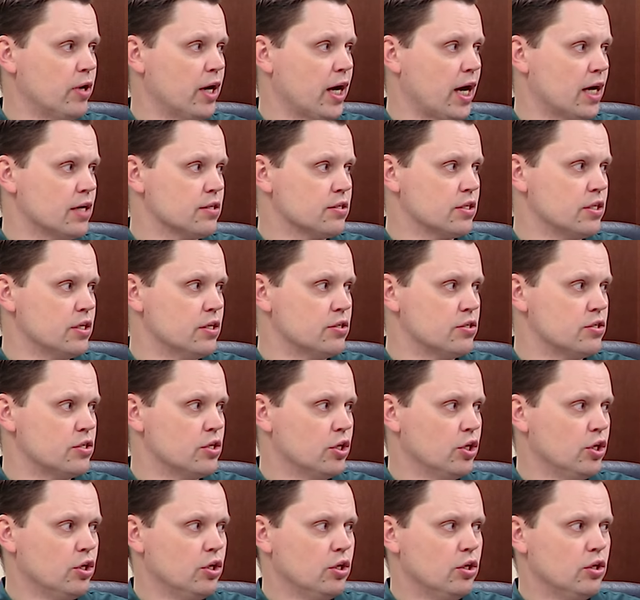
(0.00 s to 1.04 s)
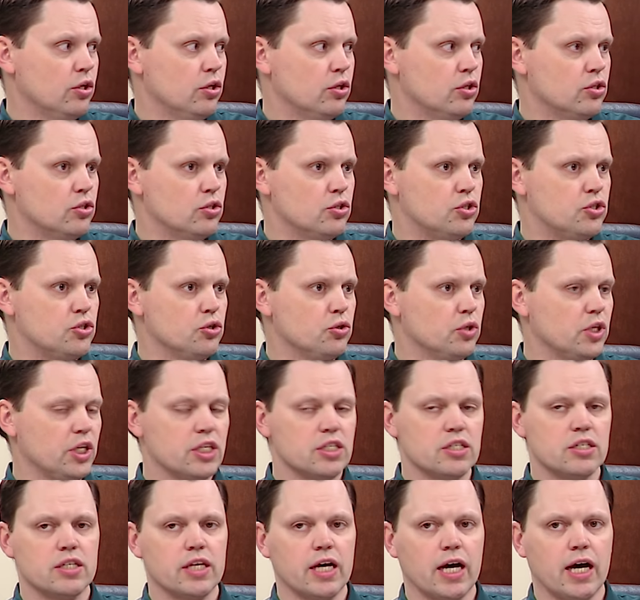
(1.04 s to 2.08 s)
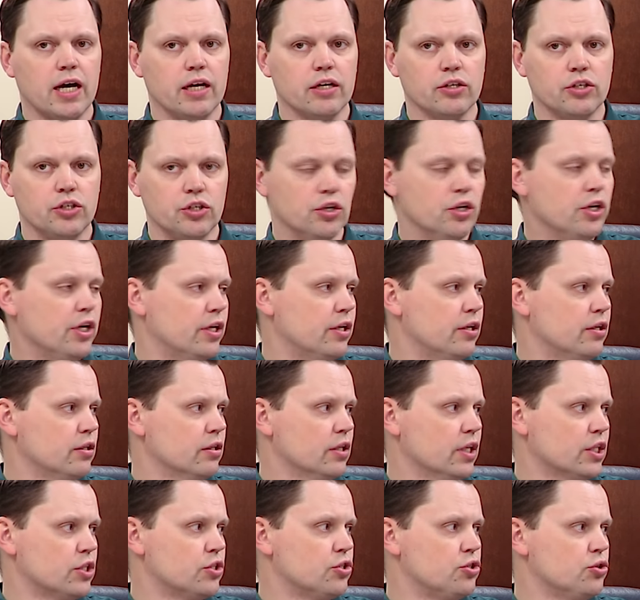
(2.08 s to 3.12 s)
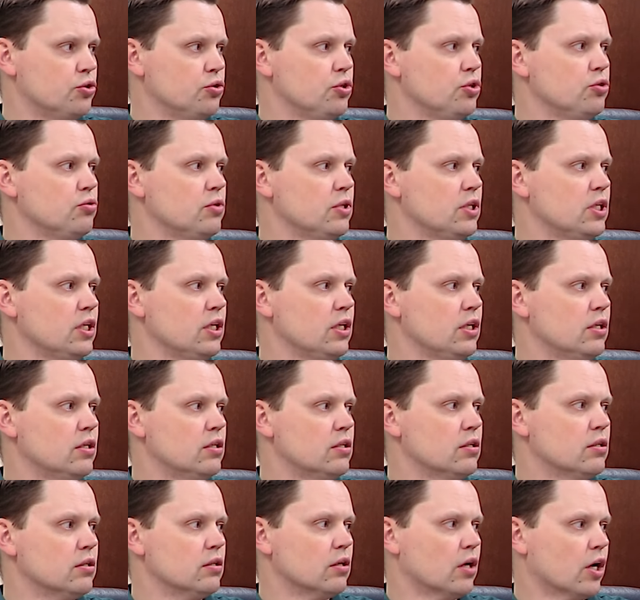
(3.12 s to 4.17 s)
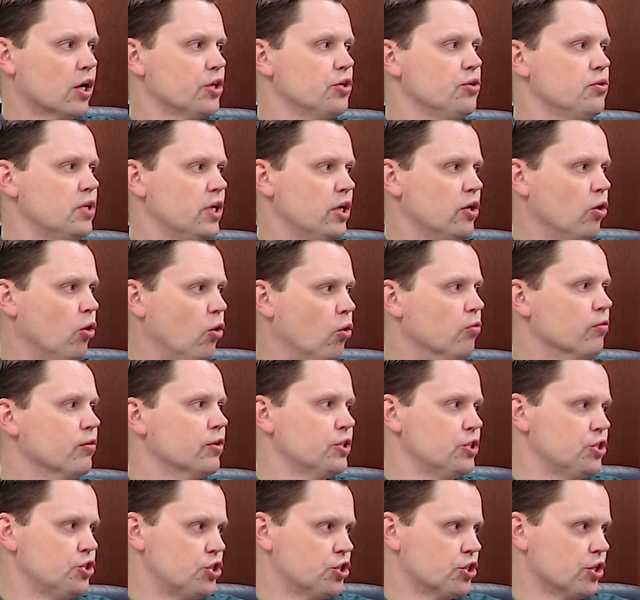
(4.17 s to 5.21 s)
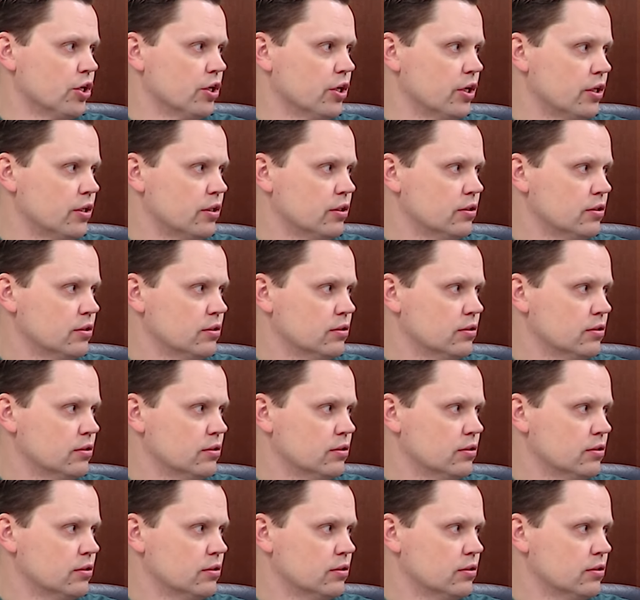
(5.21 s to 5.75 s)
would ask is, do is that good? Like, do you need? Are you then overinsured?